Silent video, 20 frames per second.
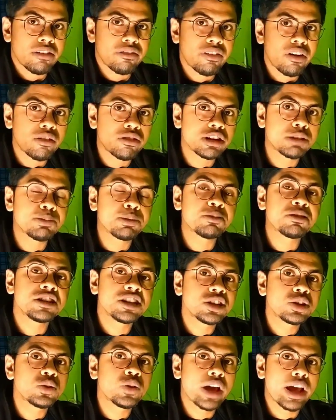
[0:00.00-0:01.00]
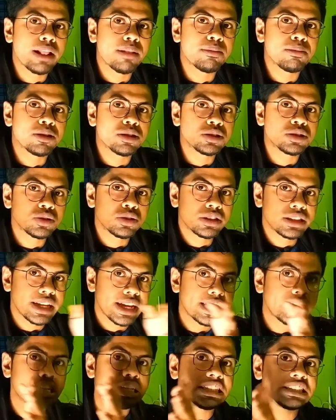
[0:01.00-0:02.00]
foundry people need to help. So
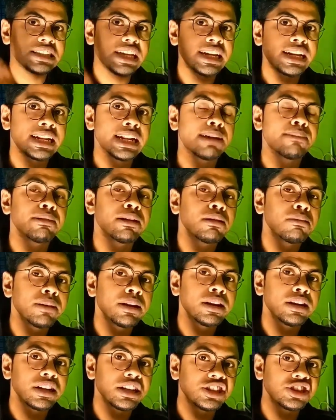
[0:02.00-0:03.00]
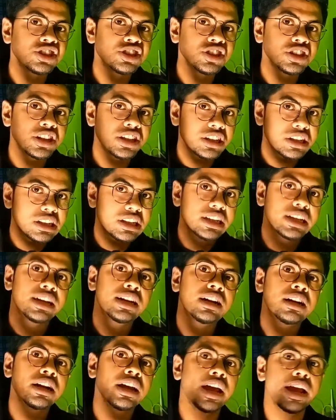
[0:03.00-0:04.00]
that design enablement engineer, they
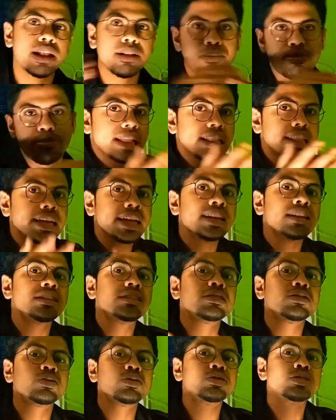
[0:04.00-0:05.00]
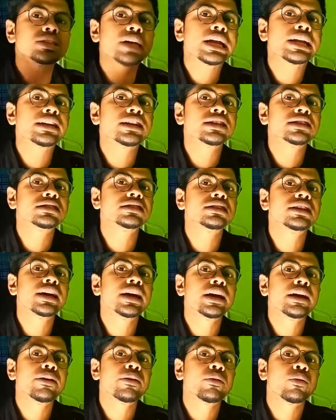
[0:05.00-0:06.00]
are help. And then those scientists,
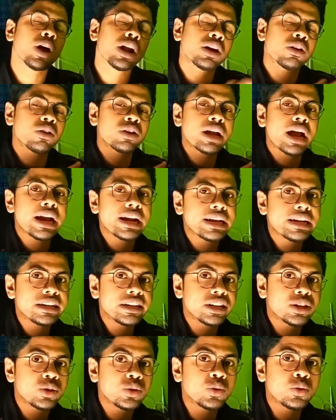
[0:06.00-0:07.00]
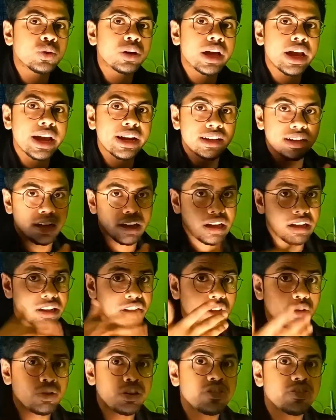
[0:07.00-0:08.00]
they work on R&D to get
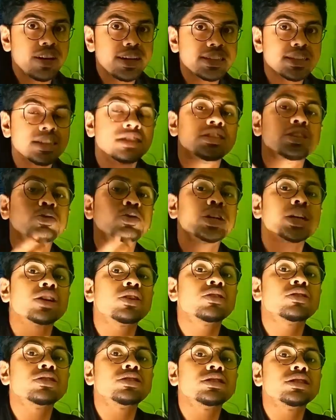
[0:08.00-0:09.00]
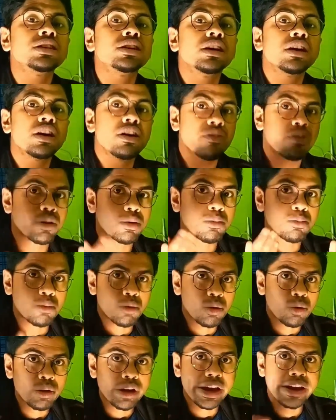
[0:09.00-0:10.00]
new devices, new technology for
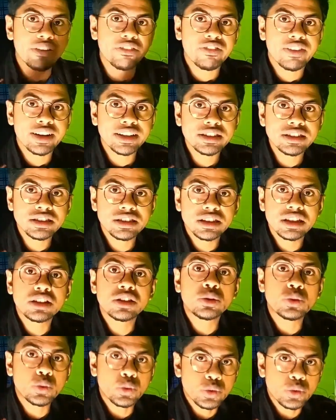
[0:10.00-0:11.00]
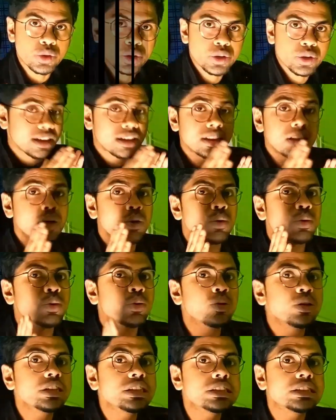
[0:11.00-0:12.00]
more advanced node. Now
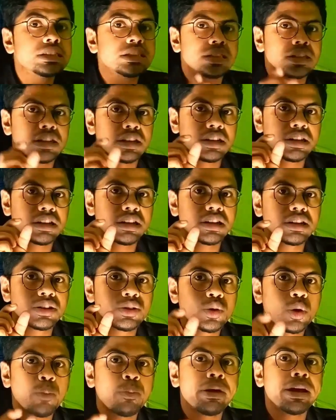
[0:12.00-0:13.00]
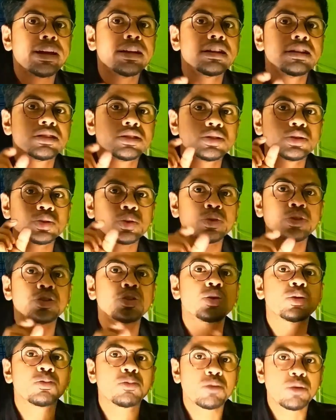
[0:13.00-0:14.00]
which domain
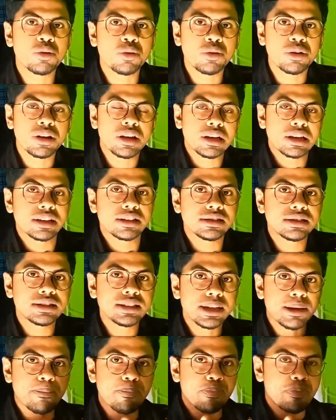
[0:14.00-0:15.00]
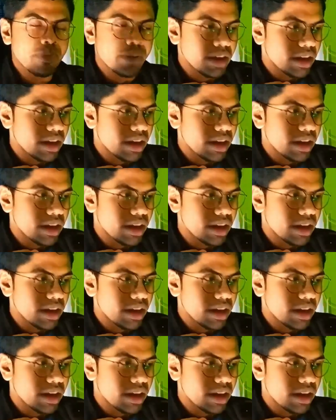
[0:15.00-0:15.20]
suit you more? See,